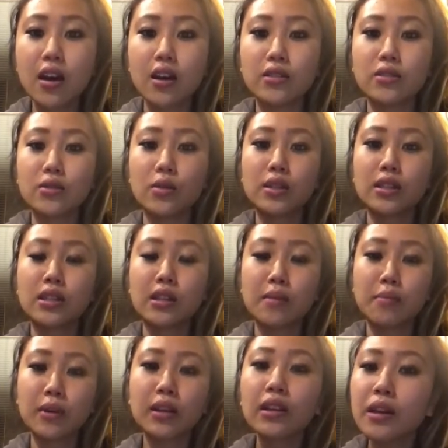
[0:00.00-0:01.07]
and so it's
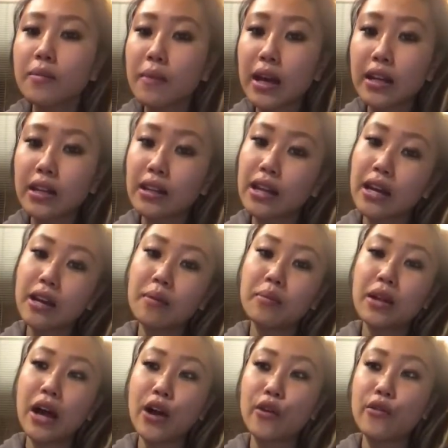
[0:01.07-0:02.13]
typically made in like a
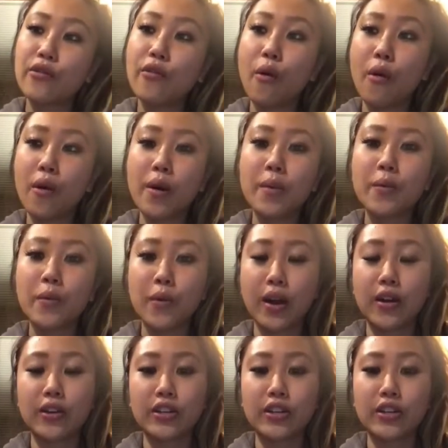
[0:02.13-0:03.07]
platter form where